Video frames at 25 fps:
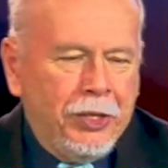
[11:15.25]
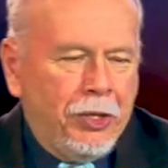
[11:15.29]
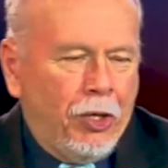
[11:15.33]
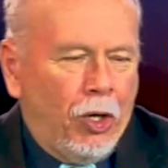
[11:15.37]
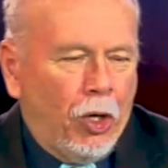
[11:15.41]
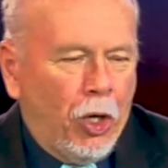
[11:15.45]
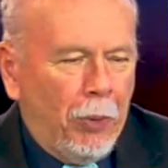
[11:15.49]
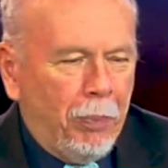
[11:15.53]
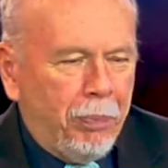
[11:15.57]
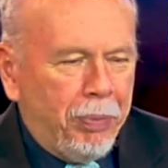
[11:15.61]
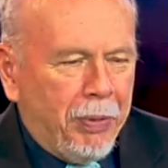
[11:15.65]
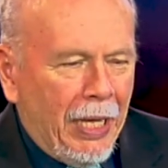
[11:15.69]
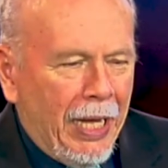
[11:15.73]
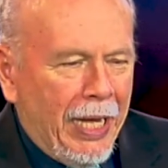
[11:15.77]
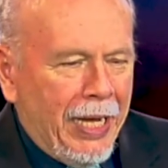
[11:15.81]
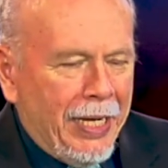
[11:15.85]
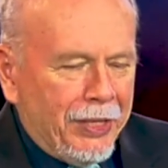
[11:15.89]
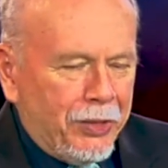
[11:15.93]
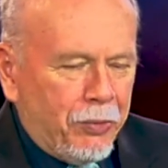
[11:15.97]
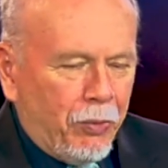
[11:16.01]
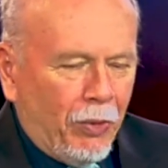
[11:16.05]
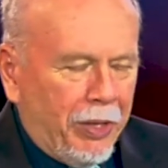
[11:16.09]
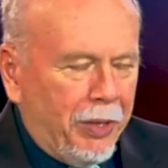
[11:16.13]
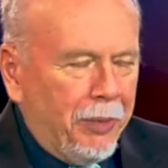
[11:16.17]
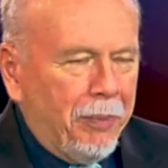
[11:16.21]
Her
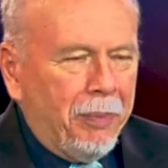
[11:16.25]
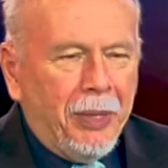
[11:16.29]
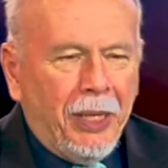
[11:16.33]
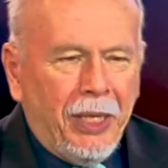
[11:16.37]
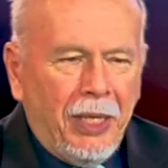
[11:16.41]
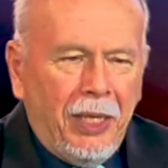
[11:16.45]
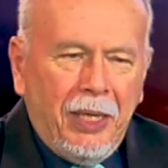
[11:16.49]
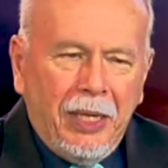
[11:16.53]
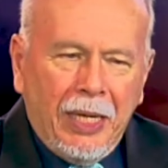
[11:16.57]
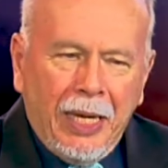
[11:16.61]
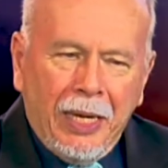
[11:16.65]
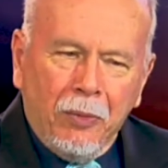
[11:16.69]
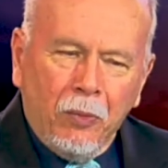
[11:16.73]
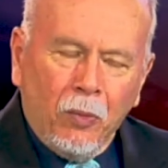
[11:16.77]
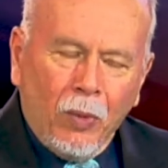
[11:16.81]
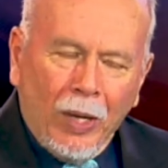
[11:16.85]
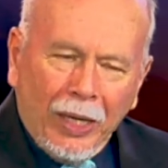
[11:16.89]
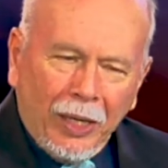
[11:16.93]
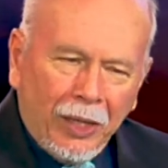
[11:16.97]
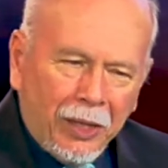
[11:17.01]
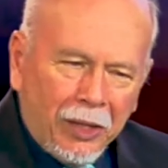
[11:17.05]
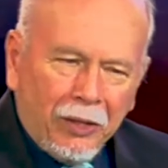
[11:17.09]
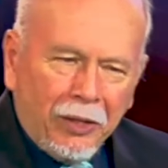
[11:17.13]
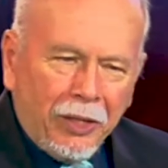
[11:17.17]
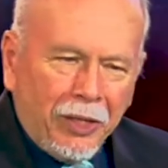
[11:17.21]
plans were to be a
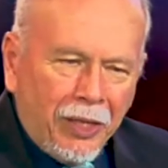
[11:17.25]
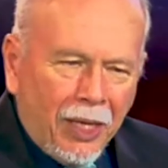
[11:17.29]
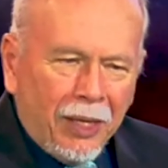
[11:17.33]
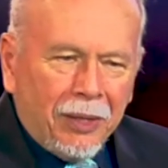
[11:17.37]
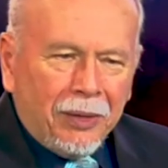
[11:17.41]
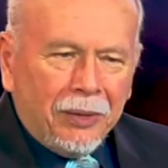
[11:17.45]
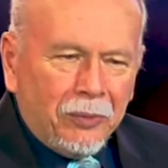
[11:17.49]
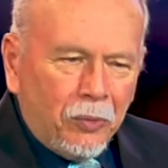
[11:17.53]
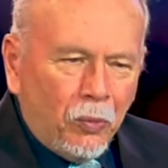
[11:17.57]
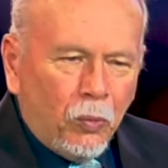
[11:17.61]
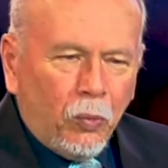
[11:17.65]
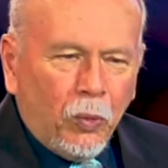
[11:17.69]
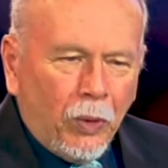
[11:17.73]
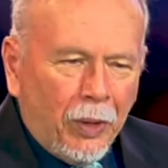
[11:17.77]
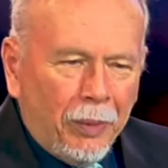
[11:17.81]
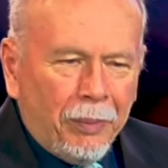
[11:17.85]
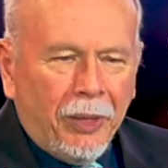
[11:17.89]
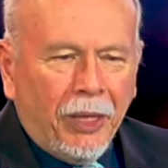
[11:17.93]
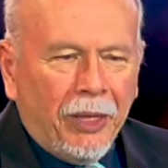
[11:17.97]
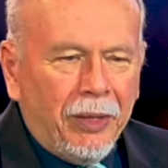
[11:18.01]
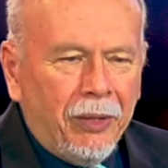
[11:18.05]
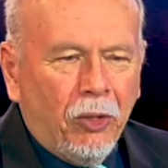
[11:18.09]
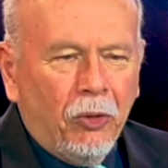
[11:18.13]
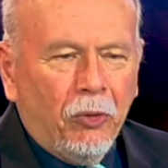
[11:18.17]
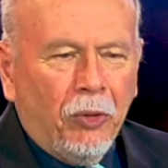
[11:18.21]
regular young
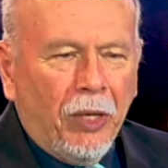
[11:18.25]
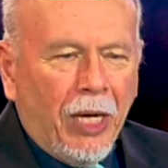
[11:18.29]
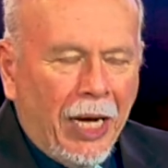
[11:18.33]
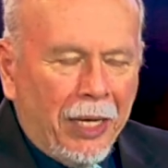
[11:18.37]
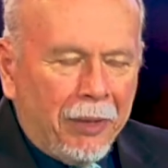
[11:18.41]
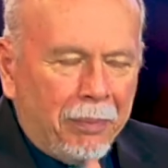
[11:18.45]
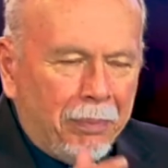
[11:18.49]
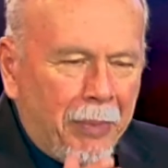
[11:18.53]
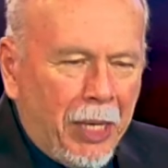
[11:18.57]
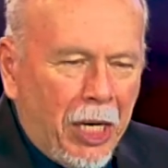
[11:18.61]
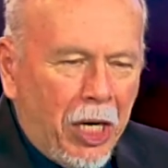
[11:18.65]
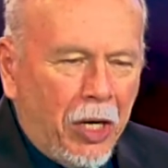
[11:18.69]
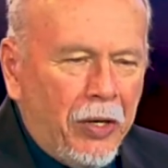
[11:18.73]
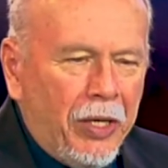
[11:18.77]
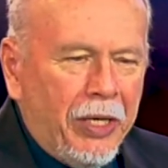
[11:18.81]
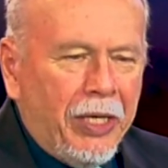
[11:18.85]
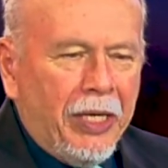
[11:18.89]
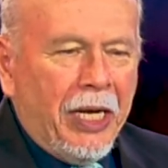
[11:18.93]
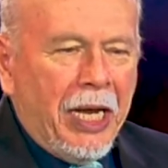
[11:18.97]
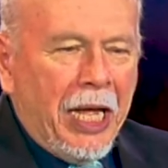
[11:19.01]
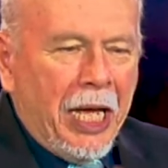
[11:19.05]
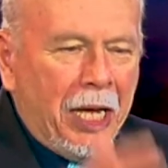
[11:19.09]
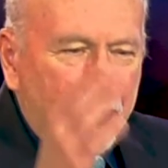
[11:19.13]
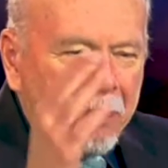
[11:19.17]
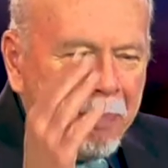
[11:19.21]
woman who got married
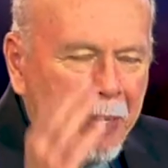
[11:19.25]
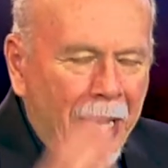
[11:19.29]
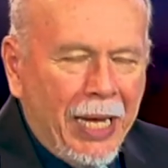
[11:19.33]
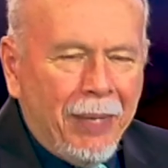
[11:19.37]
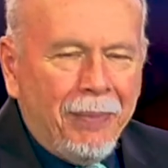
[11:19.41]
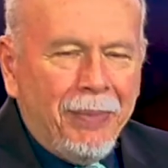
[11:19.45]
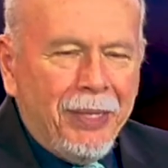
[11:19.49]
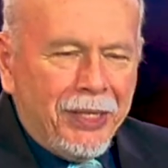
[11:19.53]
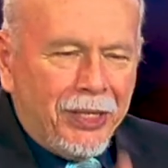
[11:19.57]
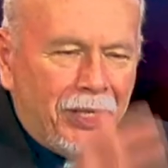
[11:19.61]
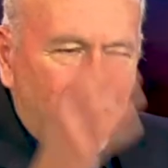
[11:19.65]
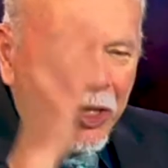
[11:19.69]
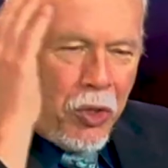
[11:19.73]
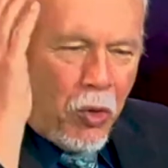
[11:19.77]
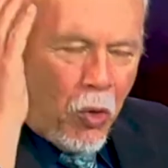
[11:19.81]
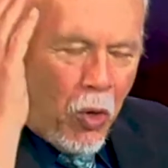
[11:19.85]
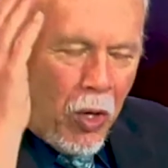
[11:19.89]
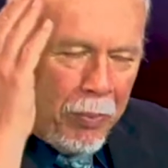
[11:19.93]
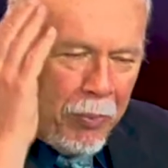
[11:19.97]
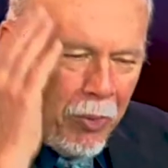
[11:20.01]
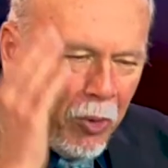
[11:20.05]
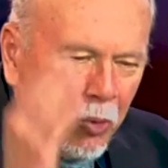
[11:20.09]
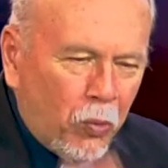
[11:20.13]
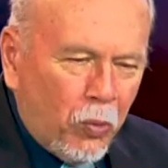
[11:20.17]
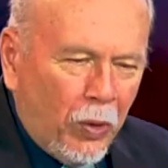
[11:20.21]
and had babies the
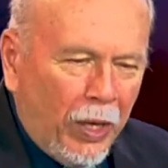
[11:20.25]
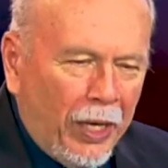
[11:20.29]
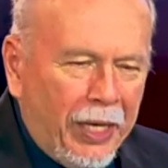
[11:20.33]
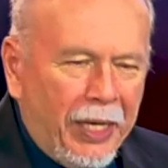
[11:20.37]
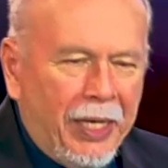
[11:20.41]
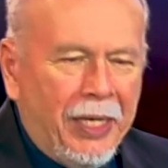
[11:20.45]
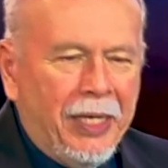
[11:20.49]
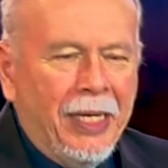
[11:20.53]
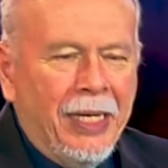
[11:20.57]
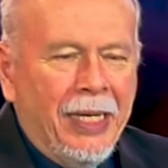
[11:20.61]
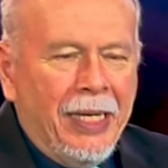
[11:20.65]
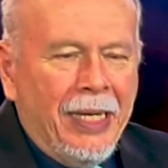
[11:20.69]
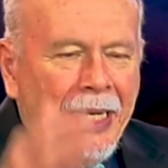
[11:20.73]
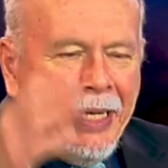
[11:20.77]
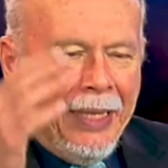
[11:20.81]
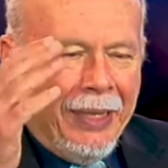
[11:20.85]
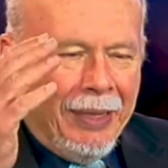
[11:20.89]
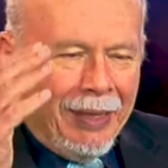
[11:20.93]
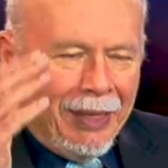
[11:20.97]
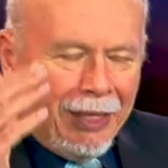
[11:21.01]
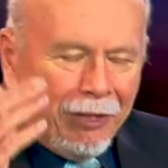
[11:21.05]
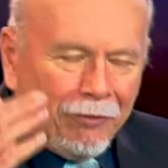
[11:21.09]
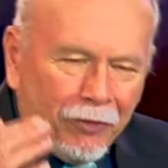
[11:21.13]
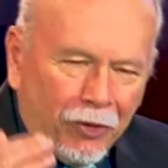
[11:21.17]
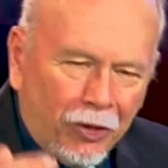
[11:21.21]
normal way and
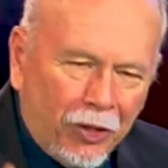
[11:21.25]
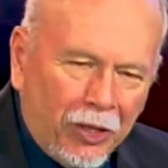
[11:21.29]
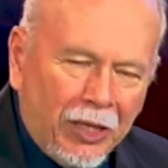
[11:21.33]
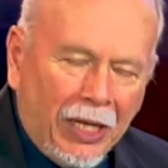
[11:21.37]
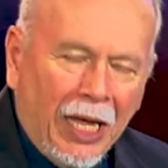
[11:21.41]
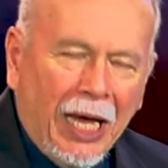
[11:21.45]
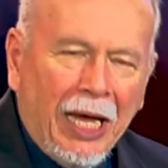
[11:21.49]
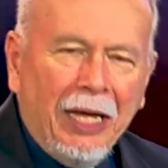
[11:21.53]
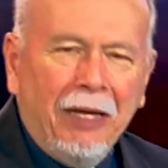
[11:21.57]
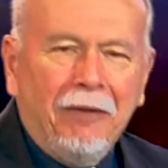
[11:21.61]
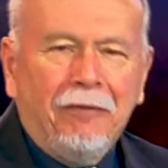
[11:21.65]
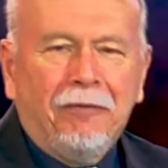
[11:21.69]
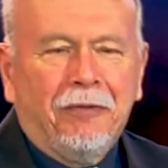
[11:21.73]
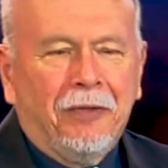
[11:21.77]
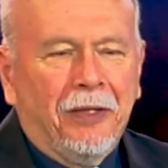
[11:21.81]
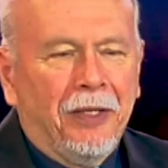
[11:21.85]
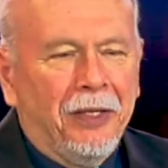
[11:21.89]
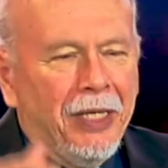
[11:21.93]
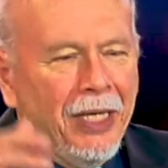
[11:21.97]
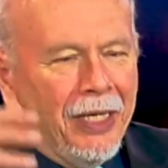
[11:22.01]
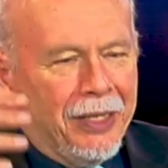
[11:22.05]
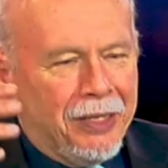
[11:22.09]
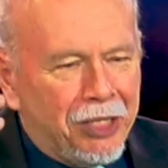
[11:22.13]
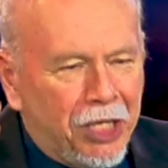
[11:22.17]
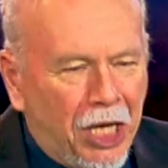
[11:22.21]
live her life
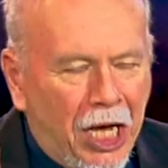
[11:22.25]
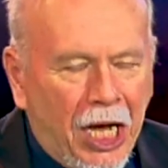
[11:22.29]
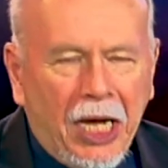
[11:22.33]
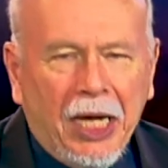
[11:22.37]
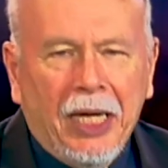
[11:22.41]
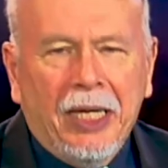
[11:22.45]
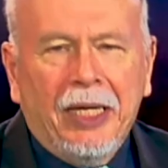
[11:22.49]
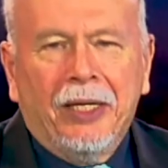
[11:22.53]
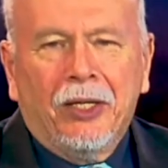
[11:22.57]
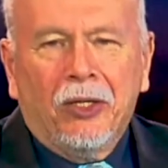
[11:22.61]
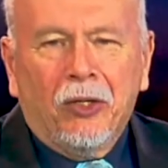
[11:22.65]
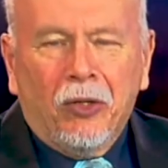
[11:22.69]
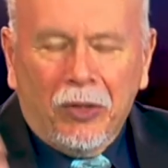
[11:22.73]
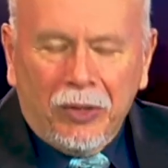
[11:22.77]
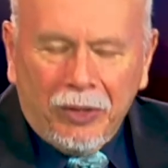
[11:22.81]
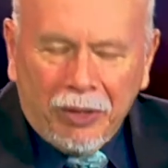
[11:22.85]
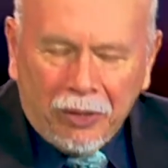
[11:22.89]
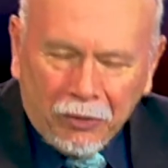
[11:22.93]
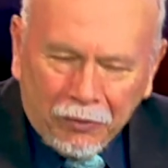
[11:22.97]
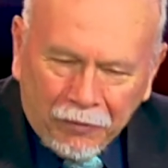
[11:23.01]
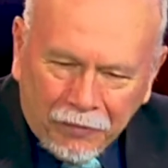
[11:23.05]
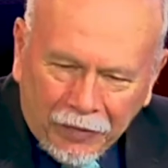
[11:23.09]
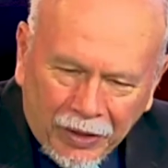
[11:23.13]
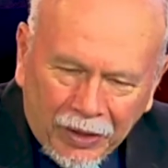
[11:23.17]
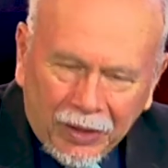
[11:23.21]
and then die in her
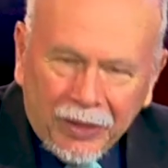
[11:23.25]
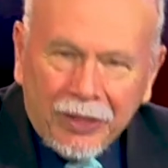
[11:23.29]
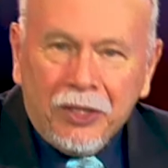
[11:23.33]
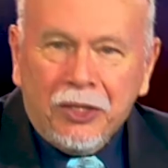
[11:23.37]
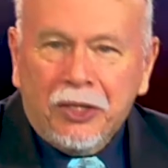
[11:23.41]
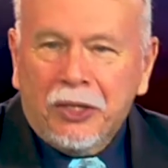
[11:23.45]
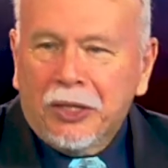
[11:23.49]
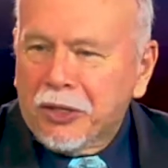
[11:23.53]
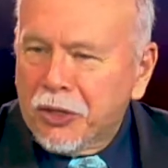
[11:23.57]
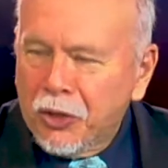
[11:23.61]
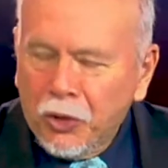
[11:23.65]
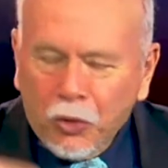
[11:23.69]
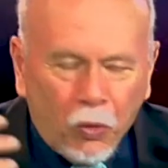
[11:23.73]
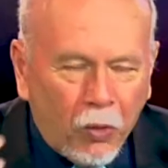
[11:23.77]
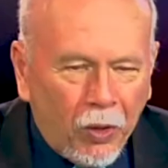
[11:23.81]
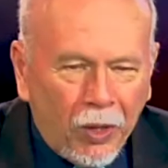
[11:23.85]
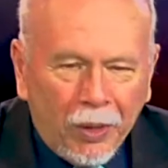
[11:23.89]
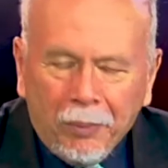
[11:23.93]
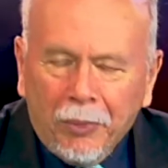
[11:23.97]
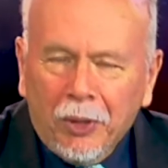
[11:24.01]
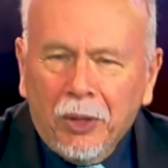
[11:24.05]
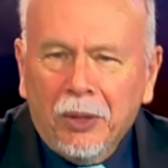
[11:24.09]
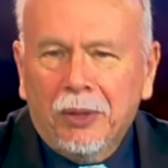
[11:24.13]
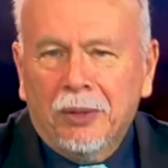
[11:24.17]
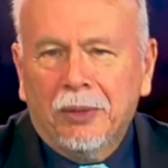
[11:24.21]
little village. It's
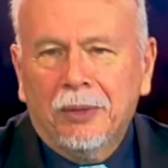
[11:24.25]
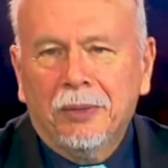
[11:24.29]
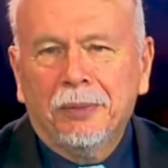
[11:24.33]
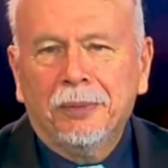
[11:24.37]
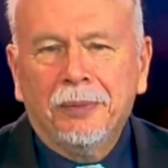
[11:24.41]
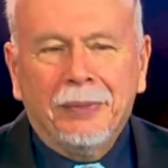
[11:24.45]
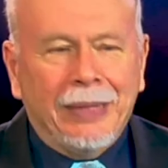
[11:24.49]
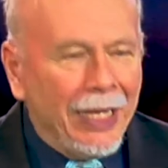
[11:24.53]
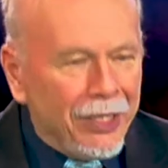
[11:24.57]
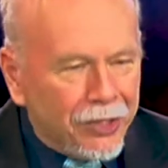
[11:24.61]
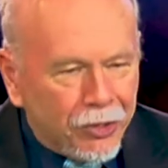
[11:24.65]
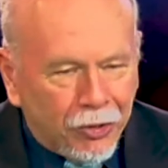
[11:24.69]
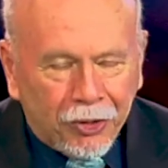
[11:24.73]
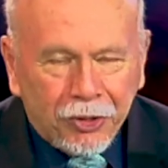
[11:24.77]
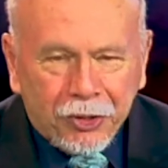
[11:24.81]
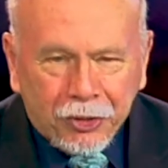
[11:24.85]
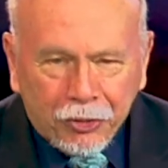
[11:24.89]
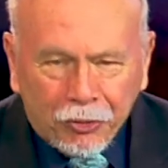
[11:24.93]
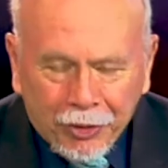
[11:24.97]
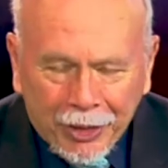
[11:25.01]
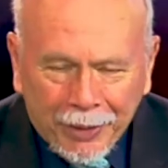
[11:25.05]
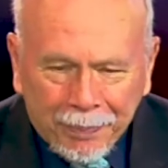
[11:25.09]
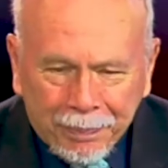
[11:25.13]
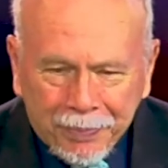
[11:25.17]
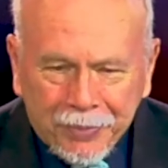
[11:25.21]
normal. That's her
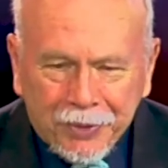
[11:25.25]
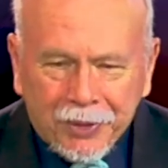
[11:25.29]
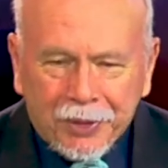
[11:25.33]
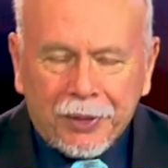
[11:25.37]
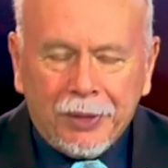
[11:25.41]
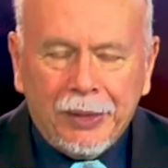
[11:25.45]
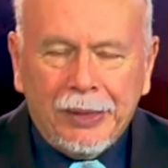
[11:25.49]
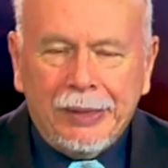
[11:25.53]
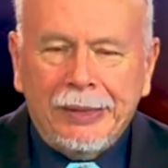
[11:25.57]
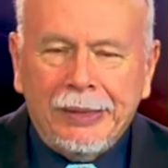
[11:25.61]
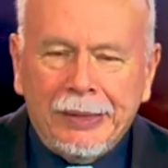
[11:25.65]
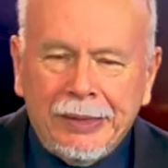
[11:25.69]
script.